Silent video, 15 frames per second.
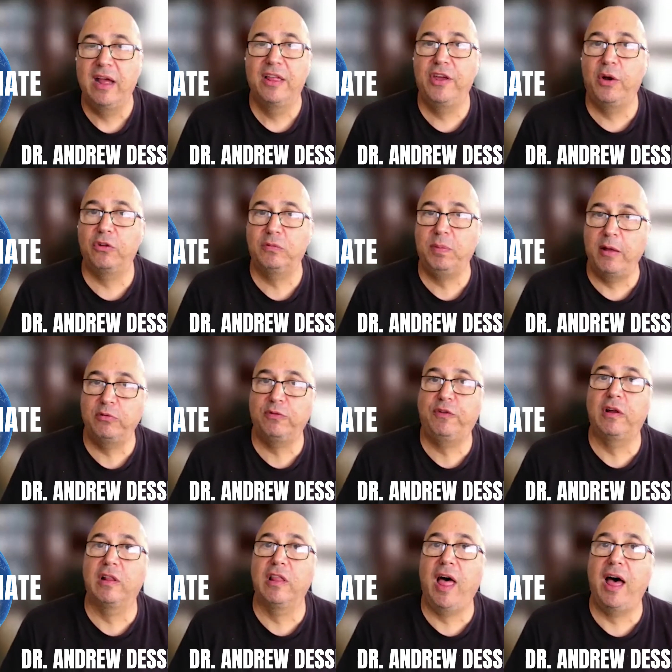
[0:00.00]
they're responsible
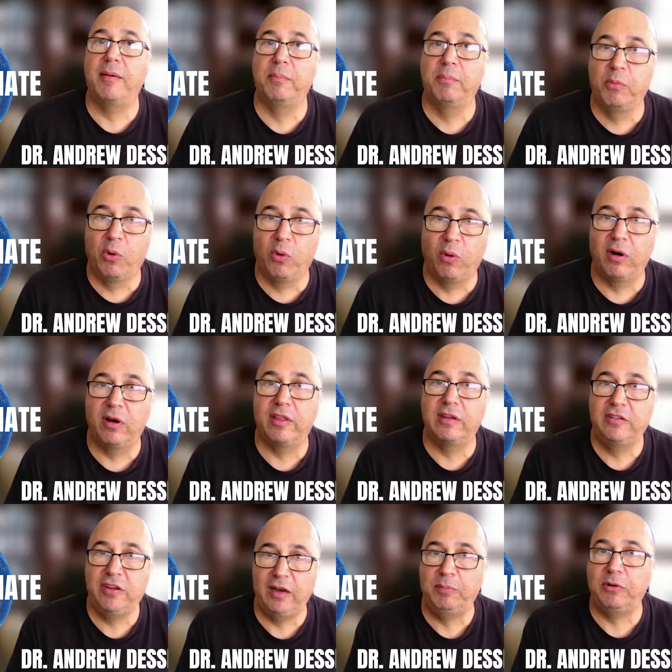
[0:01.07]
for a lot more
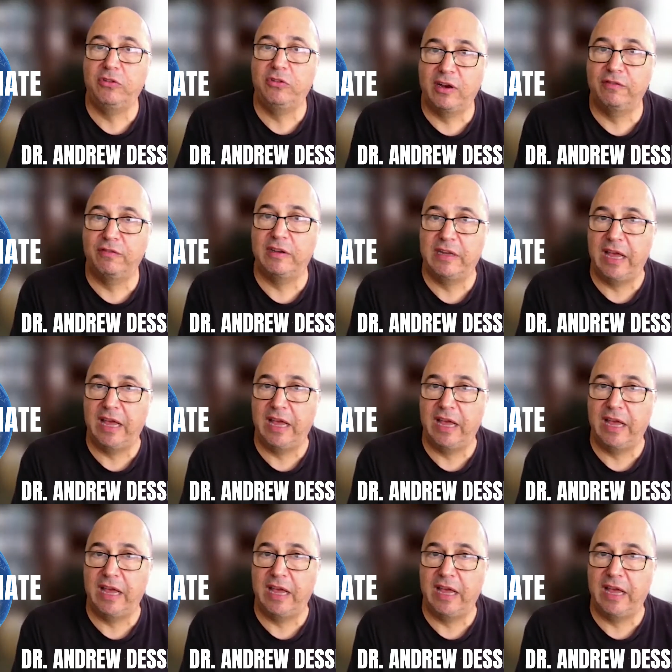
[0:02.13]
than 10% of the